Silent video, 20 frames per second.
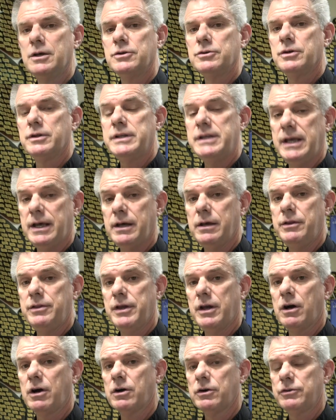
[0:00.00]
So, yeah,
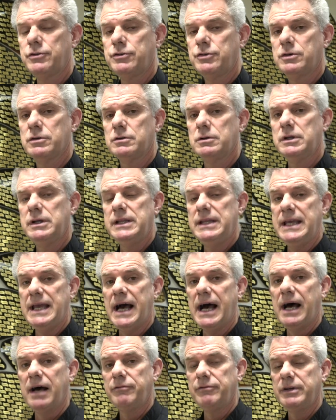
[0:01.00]
there are certainly the
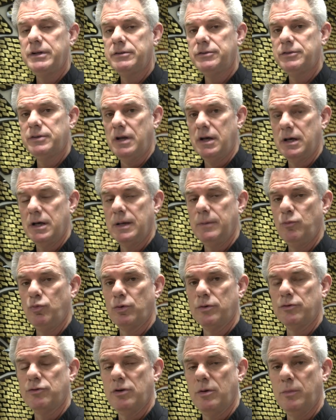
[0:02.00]
obvious times
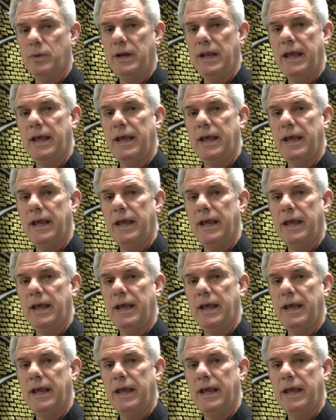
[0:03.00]
when someone